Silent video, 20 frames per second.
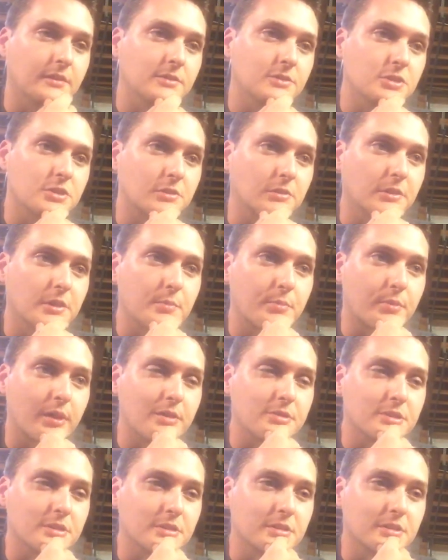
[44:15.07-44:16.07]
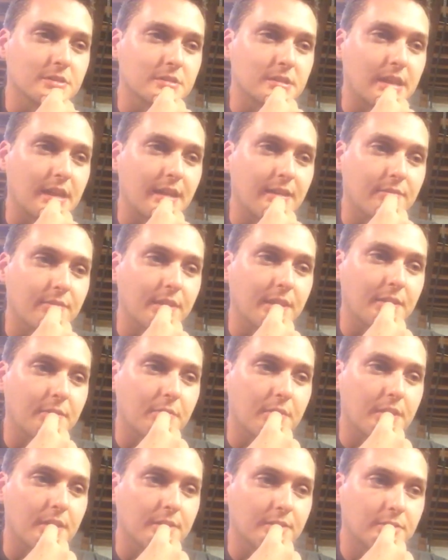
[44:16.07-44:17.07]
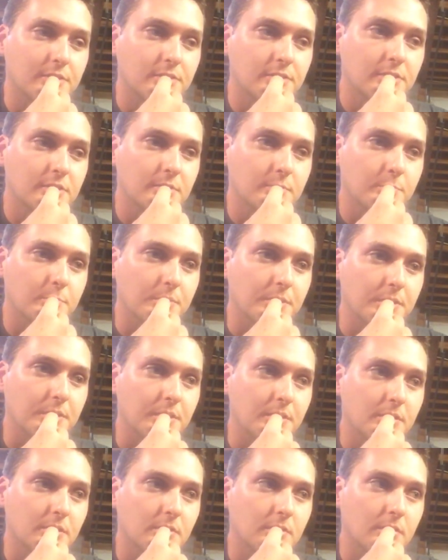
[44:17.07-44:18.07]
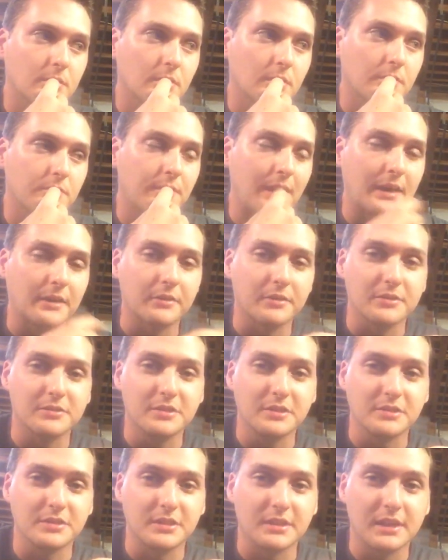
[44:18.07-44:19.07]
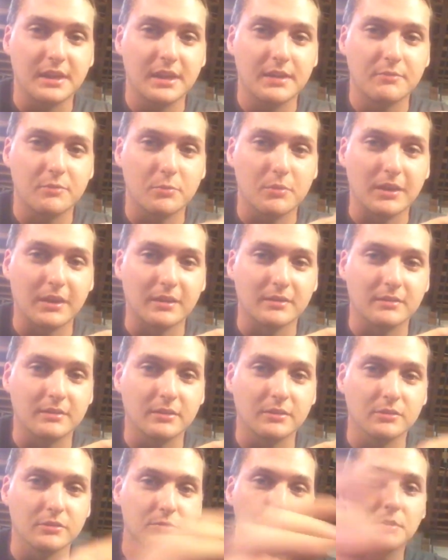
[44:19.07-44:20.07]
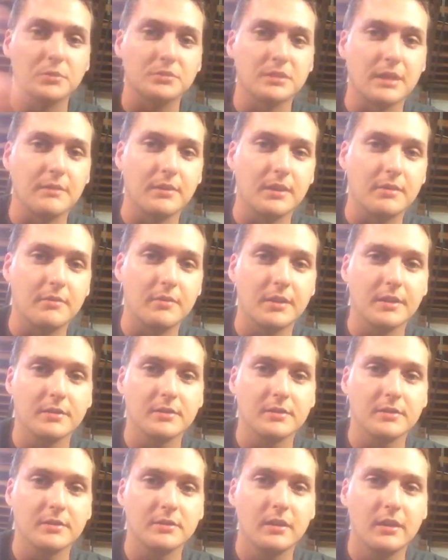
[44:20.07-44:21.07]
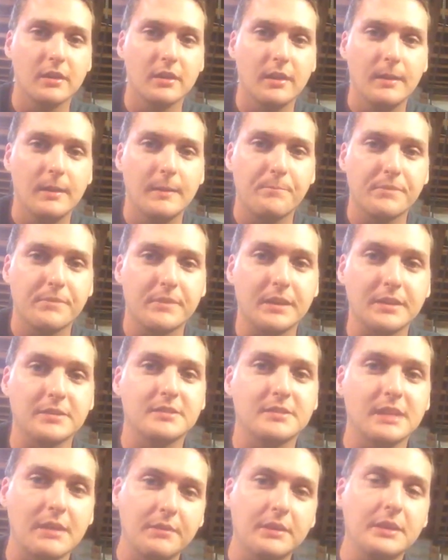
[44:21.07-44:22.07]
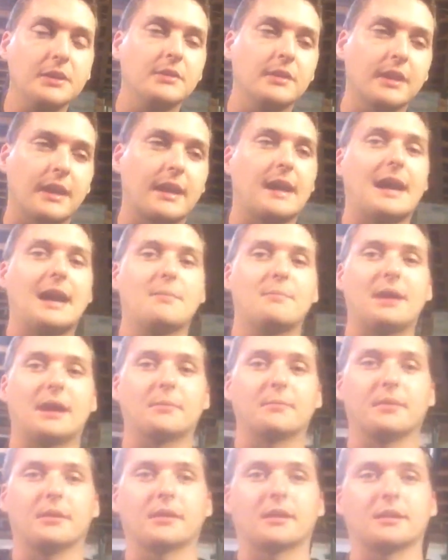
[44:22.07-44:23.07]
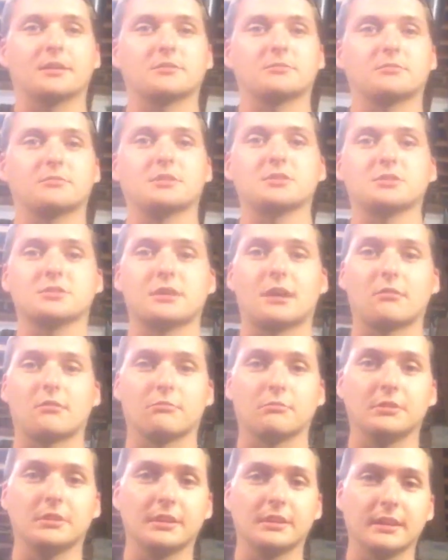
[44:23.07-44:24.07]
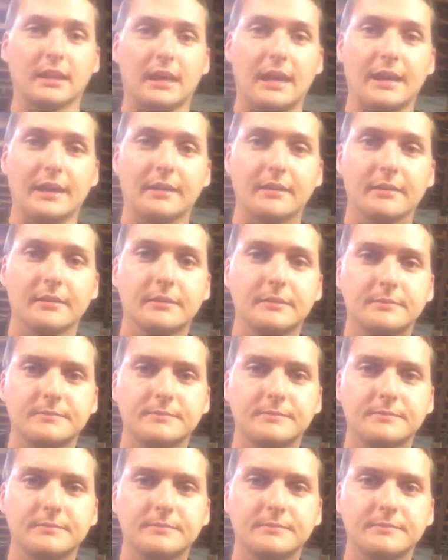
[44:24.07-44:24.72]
General Lee project doesn't have headrests, but the factory 69, from what I could tell, is supposed to have headrests. And in 70, you got high back buckets, which I really like.